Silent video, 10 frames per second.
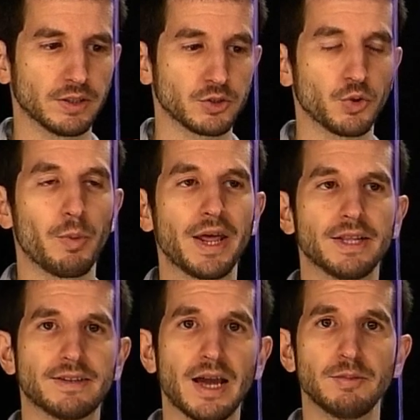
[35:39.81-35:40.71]
So by the
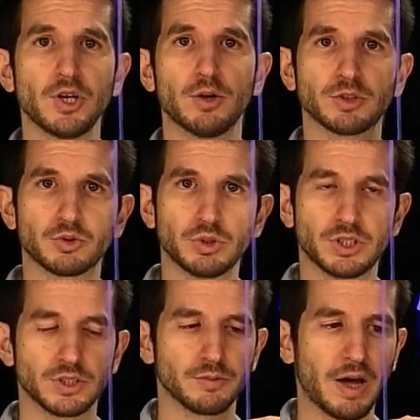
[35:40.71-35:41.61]
time the object
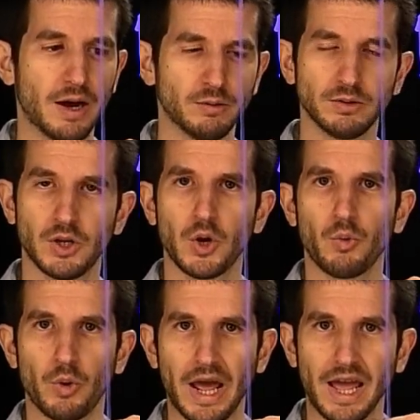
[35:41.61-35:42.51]
reaches down,
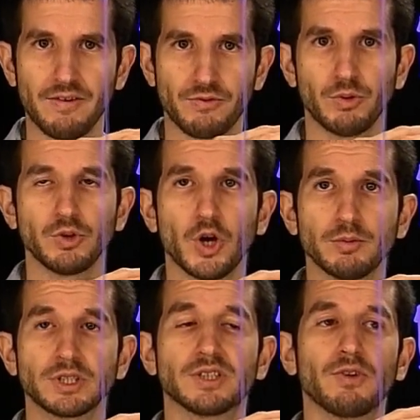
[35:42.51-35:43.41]
where I have thrown the
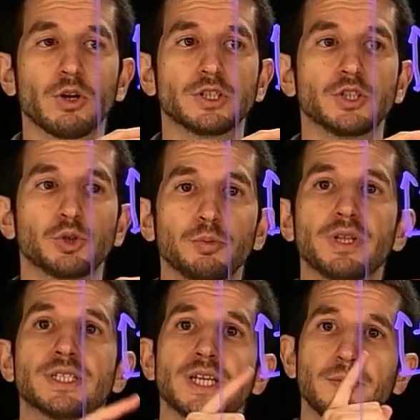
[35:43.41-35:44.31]
object, the velocity should be the
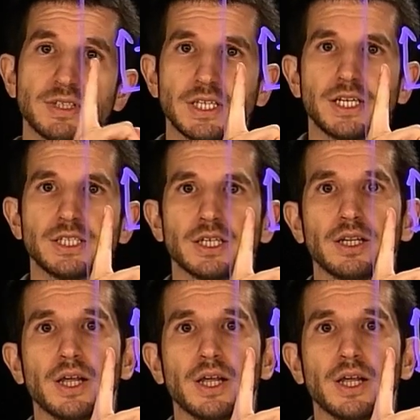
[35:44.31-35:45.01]
same as the initial,